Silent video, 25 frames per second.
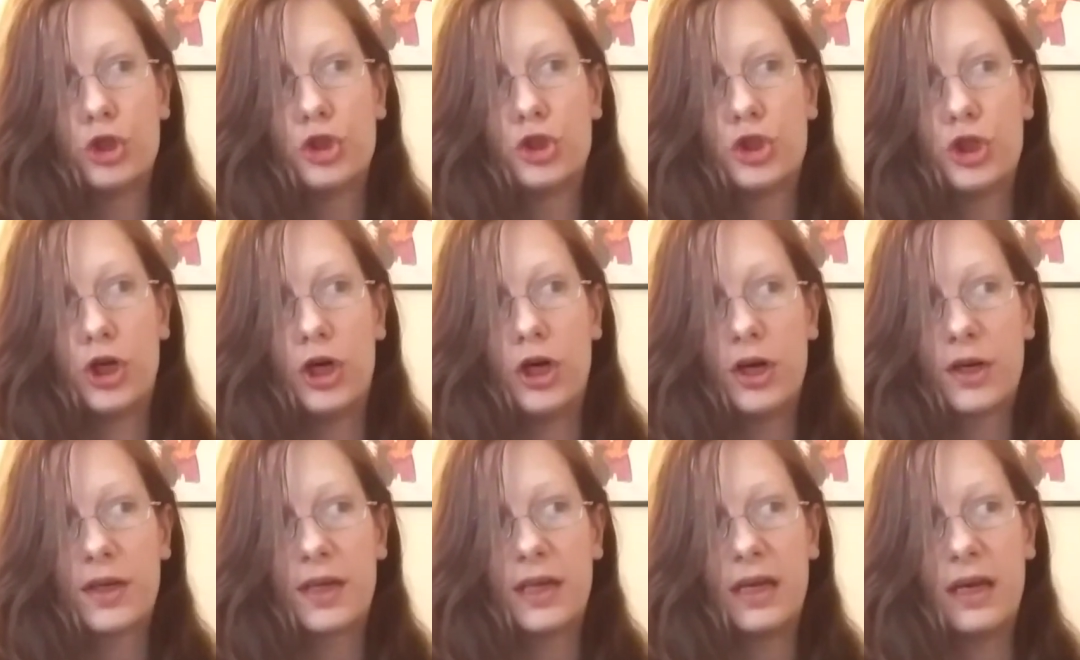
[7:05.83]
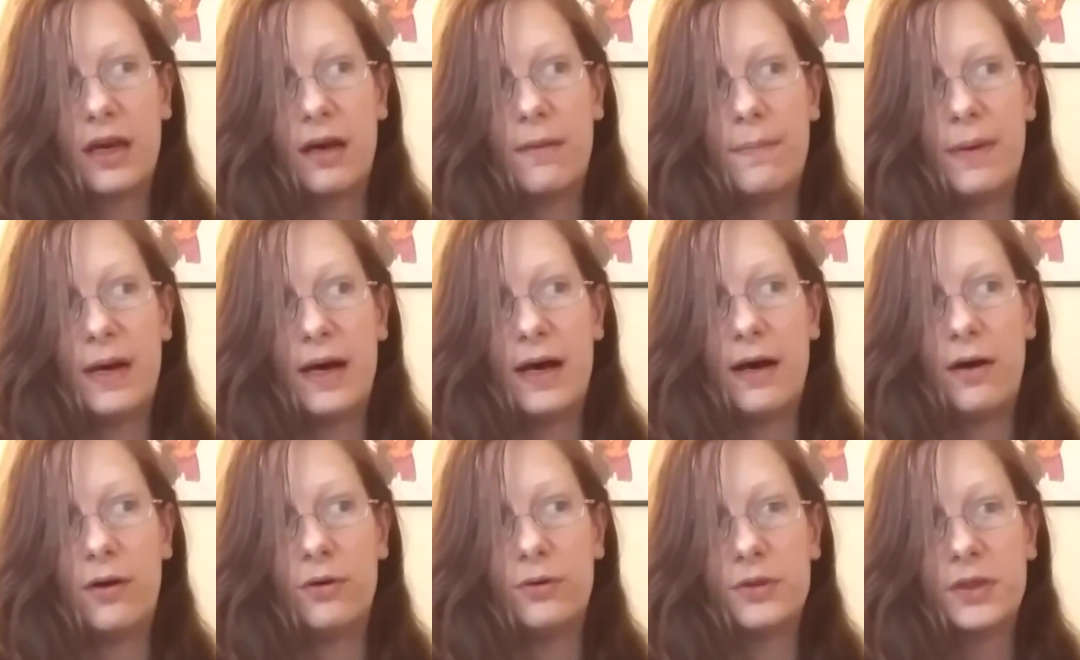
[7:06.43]
talking
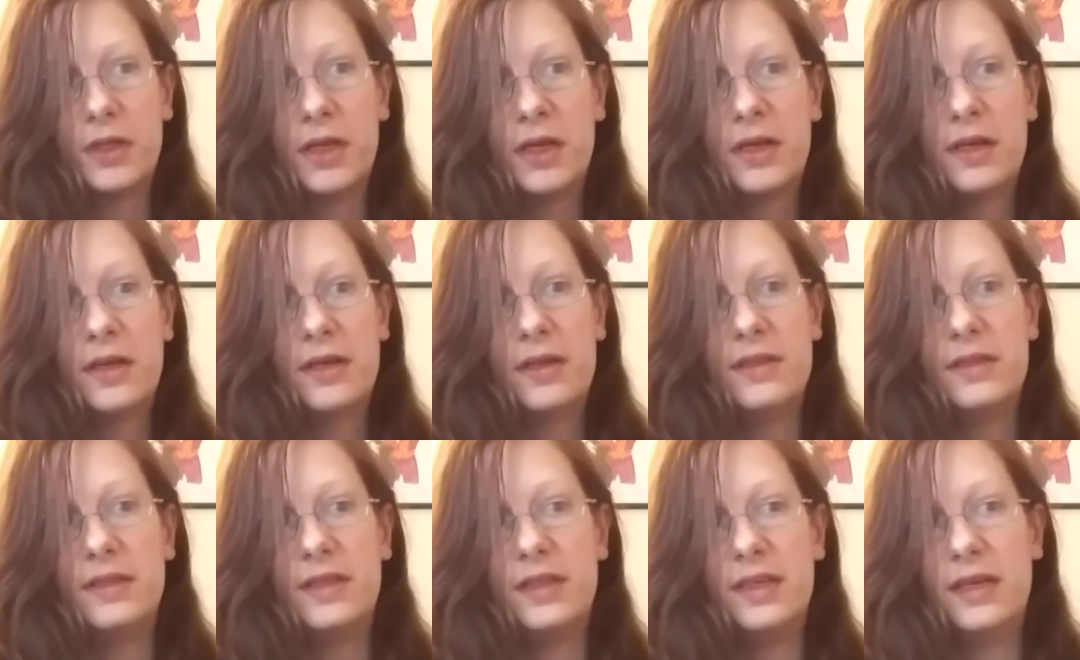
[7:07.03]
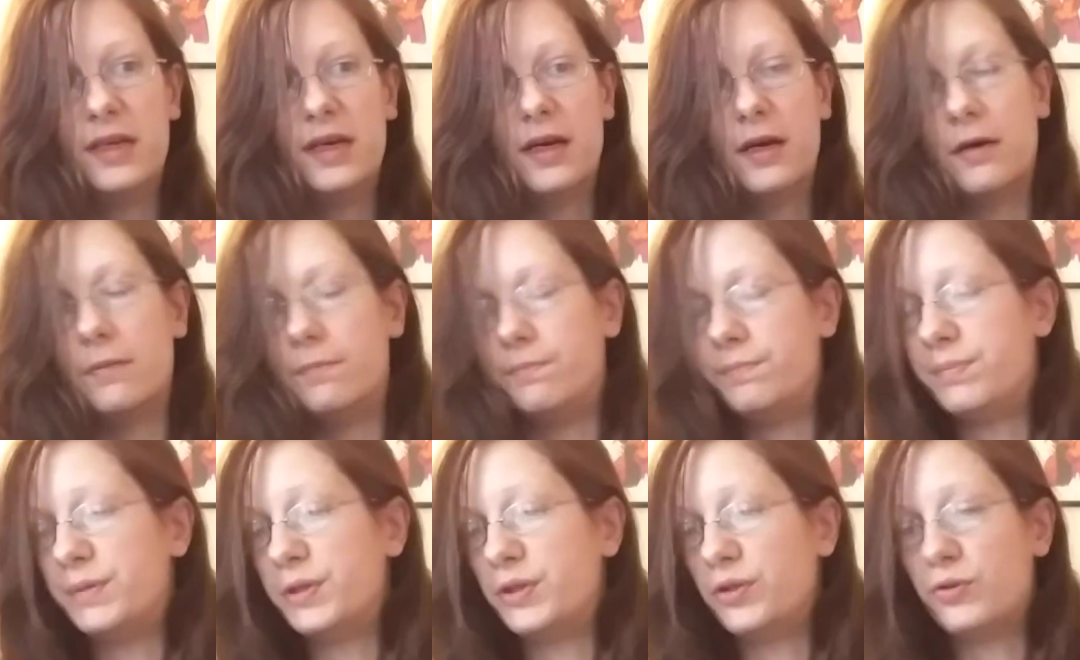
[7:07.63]
about the
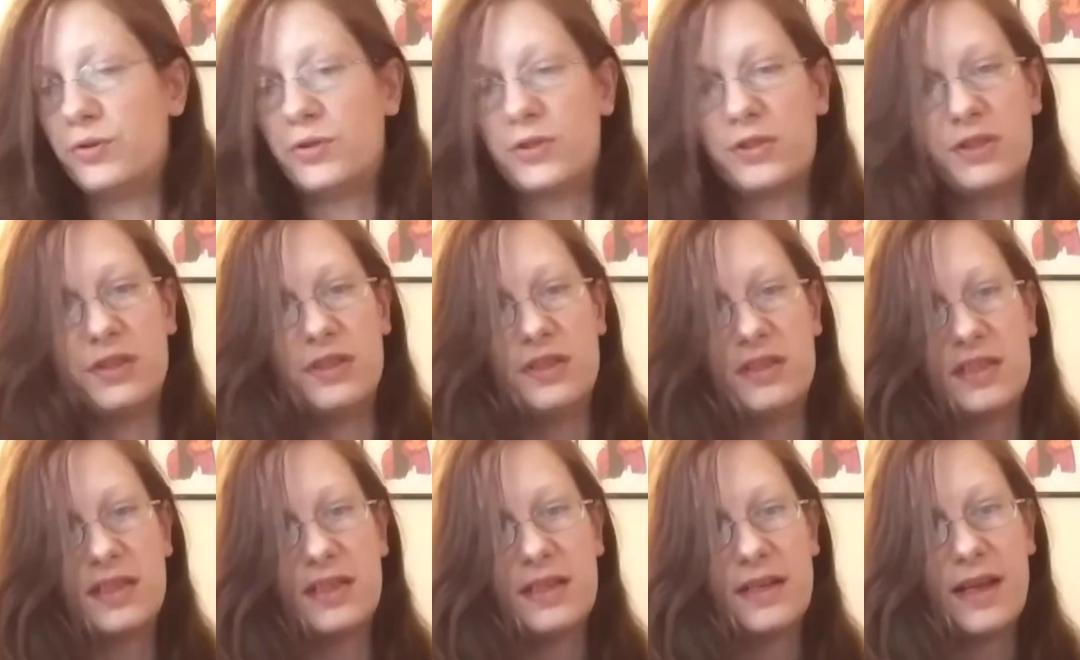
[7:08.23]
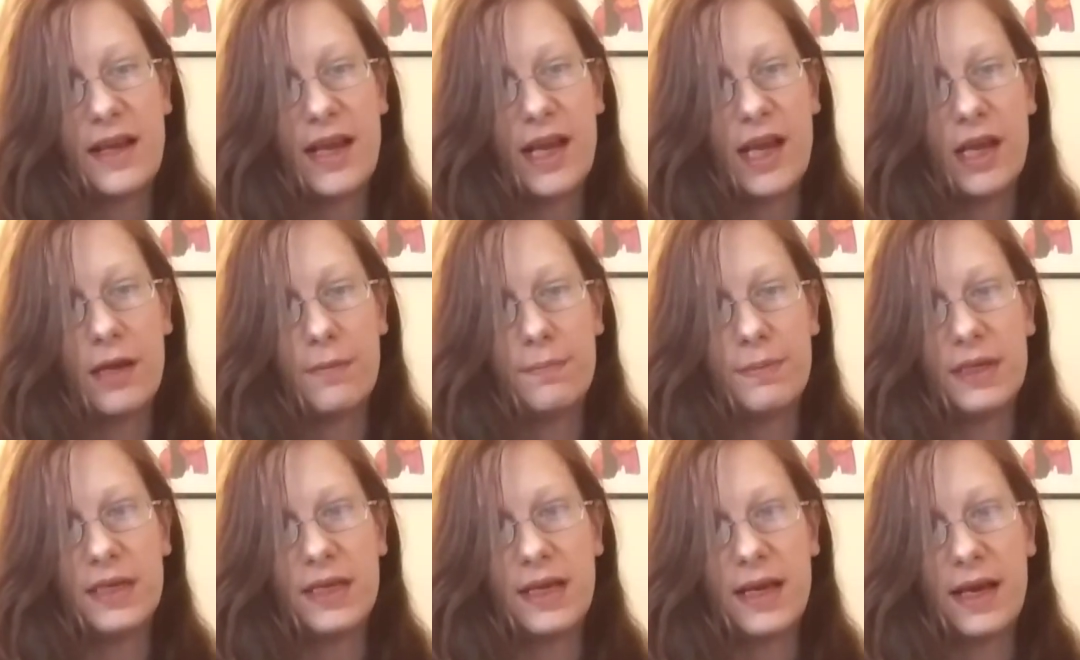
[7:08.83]
abuses in
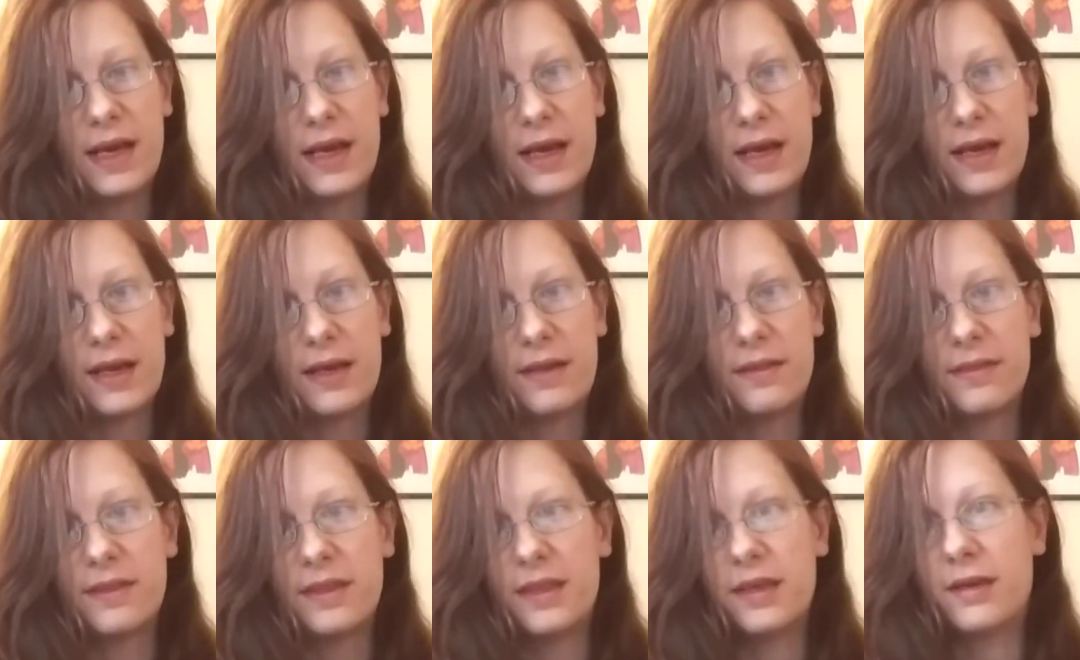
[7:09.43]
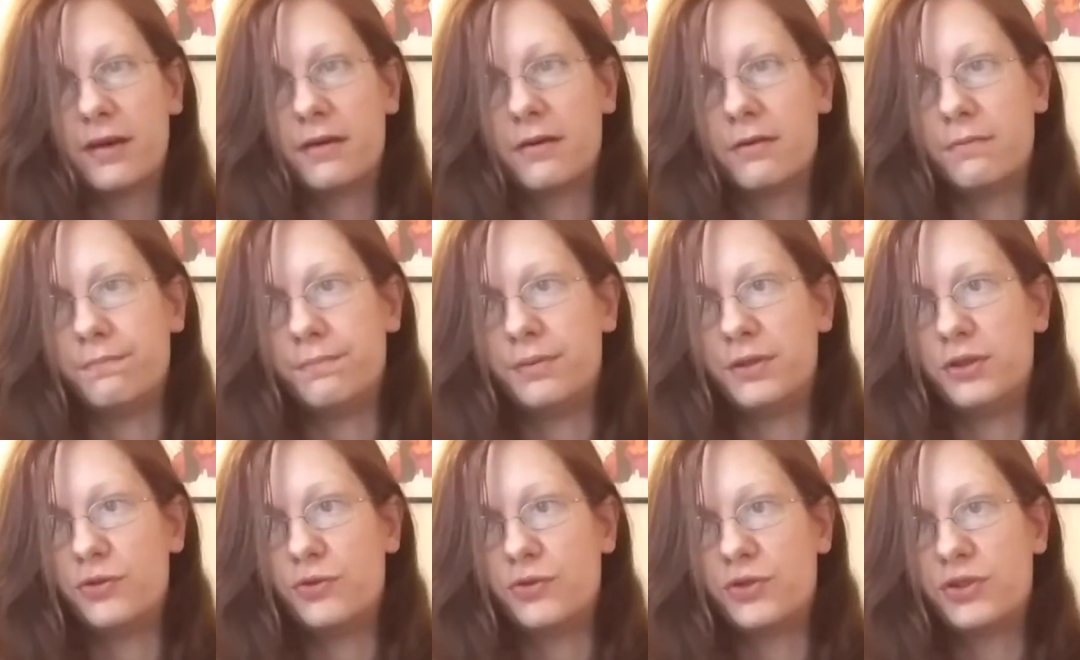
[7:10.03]
ABA, the
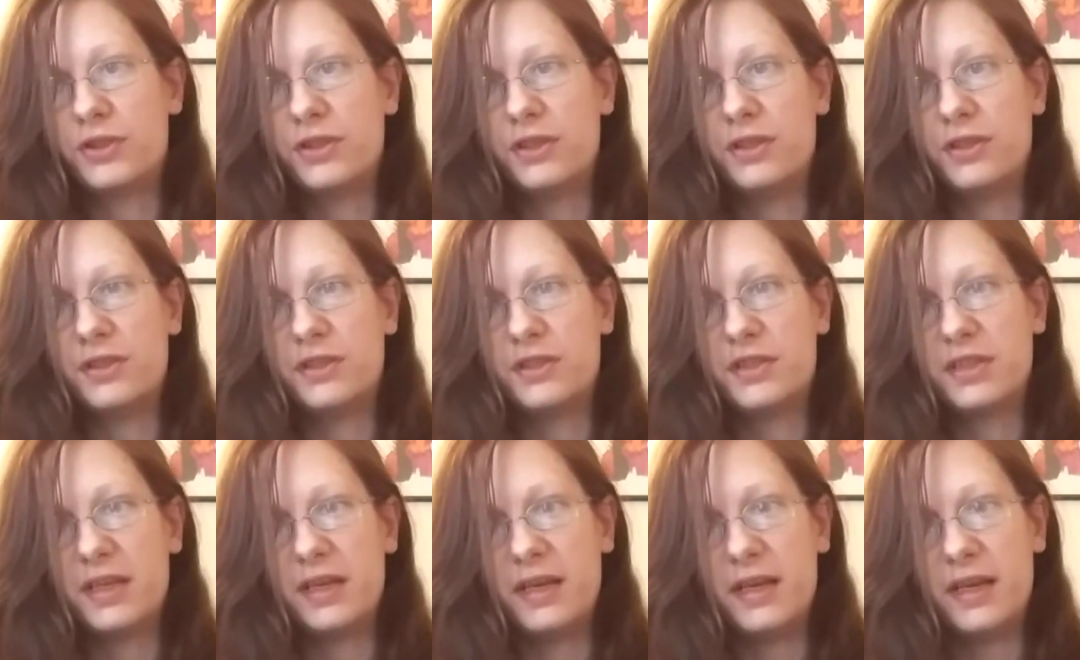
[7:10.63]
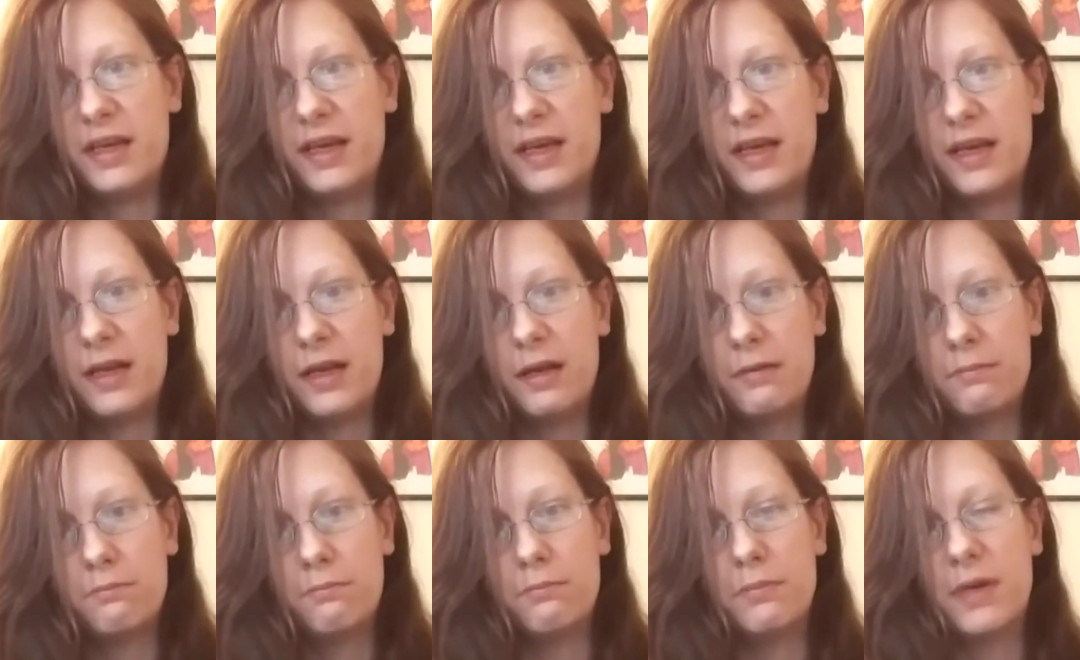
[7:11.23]
abuses in
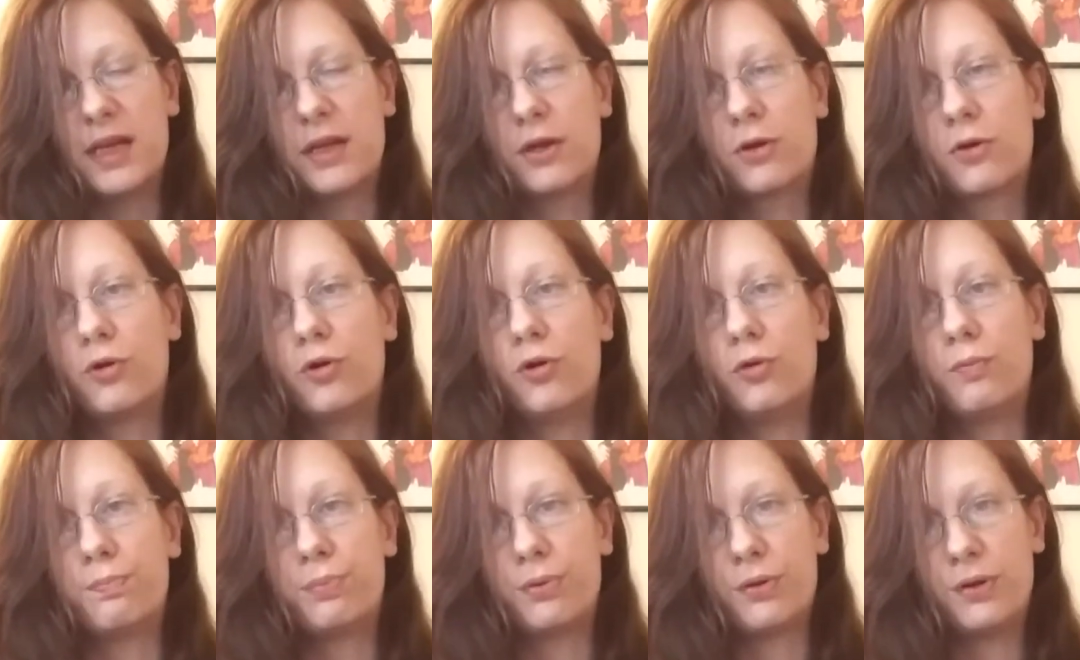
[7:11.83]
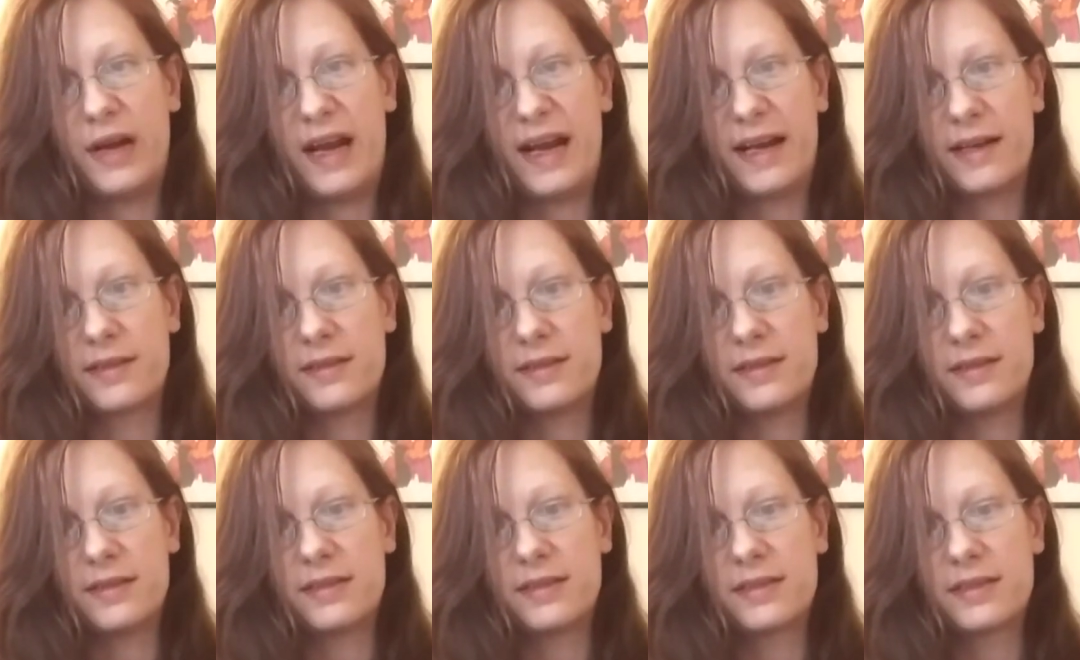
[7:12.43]
medical
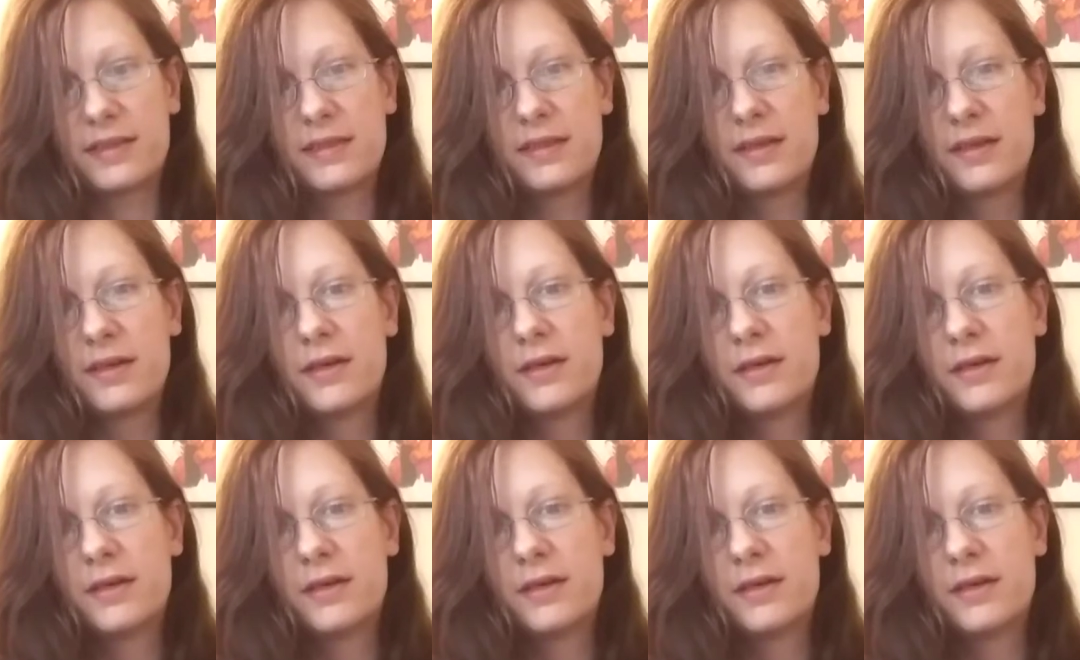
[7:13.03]
practice,